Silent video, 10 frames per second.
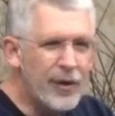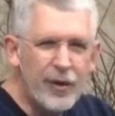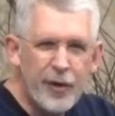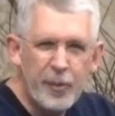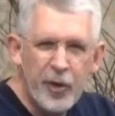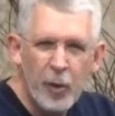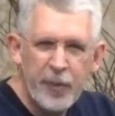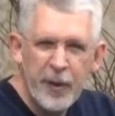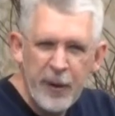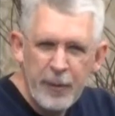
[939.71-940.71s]
the, the,
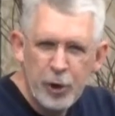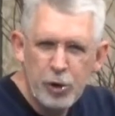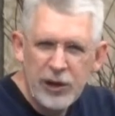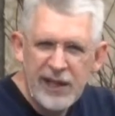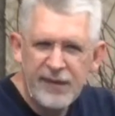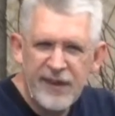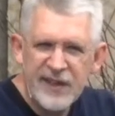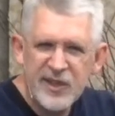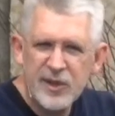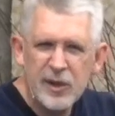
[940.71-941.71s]
the people who live in
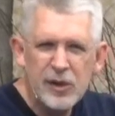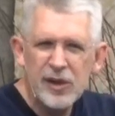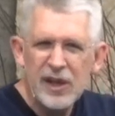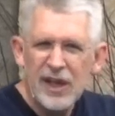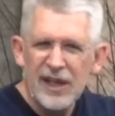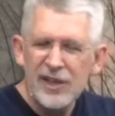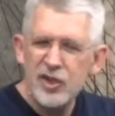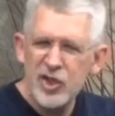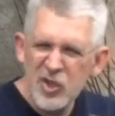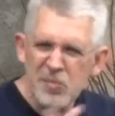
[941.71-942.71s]
this
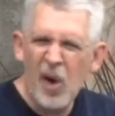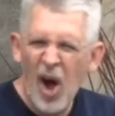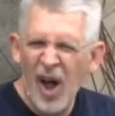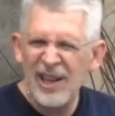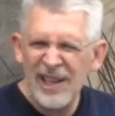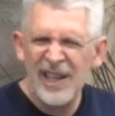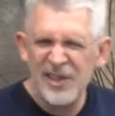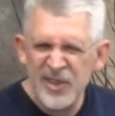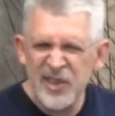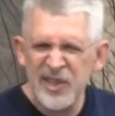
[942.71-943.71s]
small
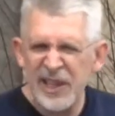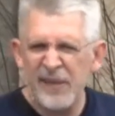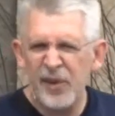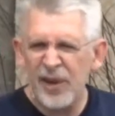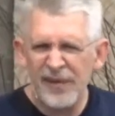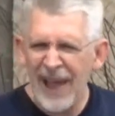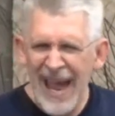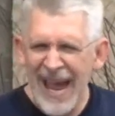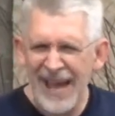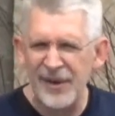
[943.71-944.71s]
little sliver of
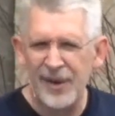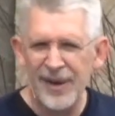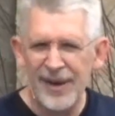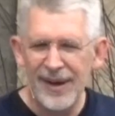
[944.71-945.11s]
land.